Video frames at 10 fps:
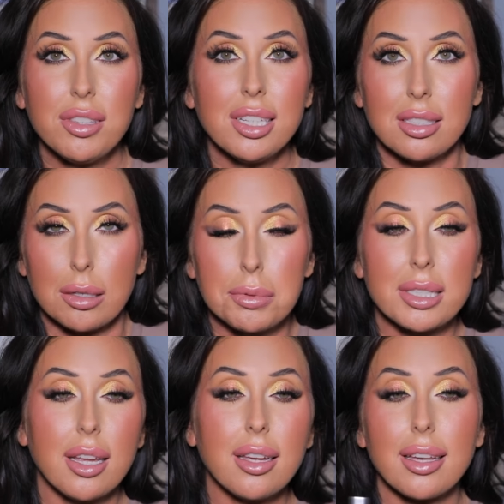the
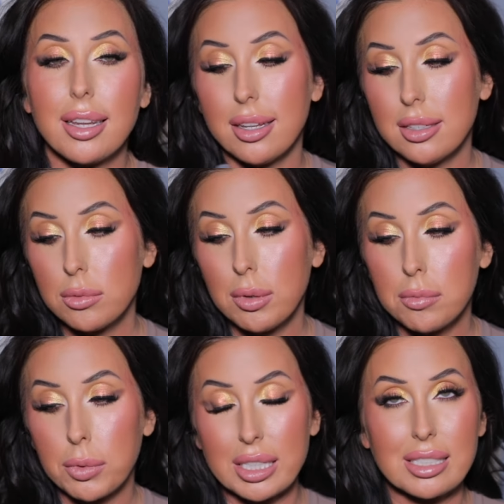lipstick. It is what
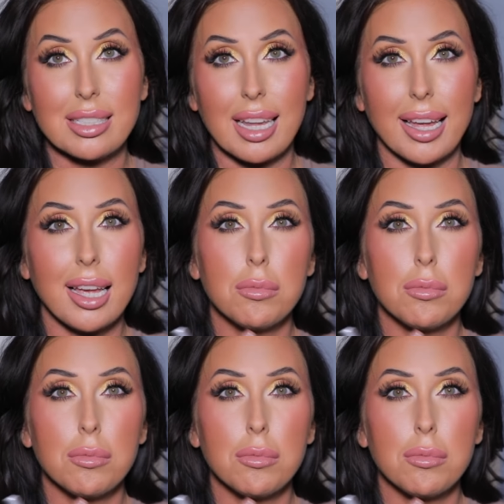I'm wearing today.